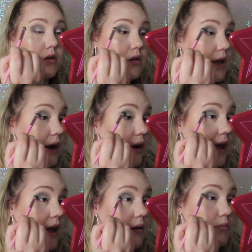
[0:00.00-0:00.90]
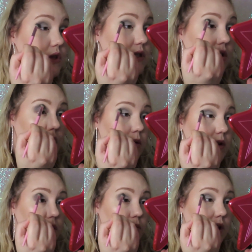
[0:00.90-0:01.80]
Now I am just going
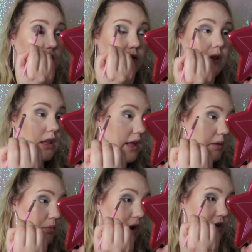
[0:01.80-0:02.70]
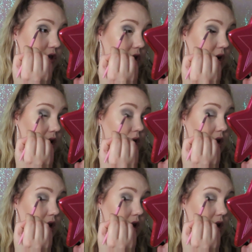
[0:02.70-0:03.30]
with a really, really light pressure,